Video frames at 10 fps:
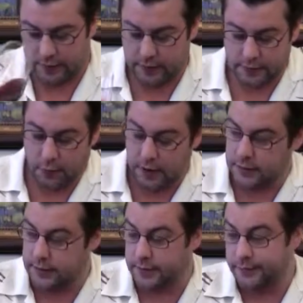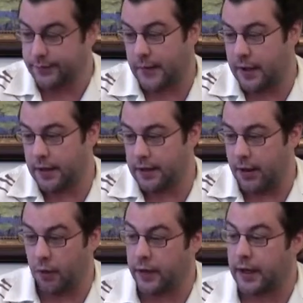this wine's
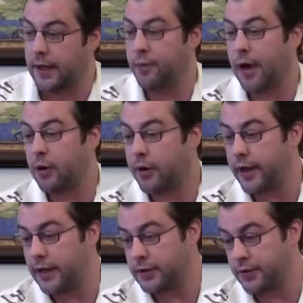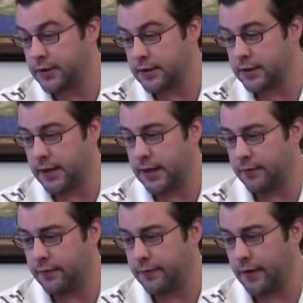only going to get better with age. This is the,
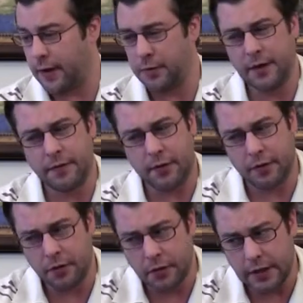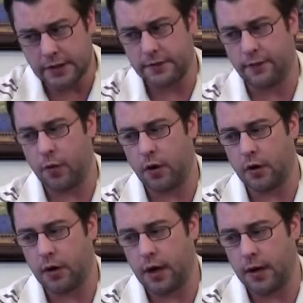I believe, the third release for
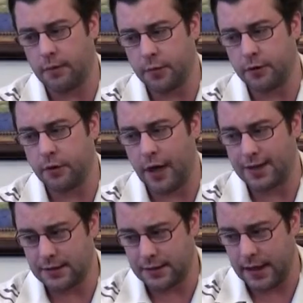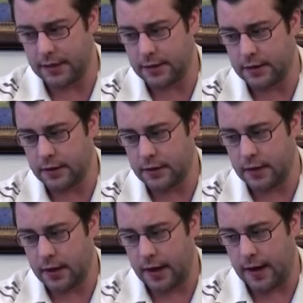um, the Blueline estate.
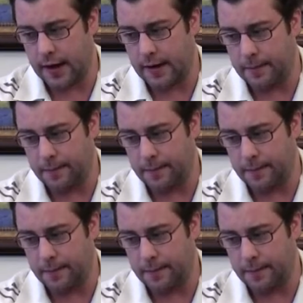Um,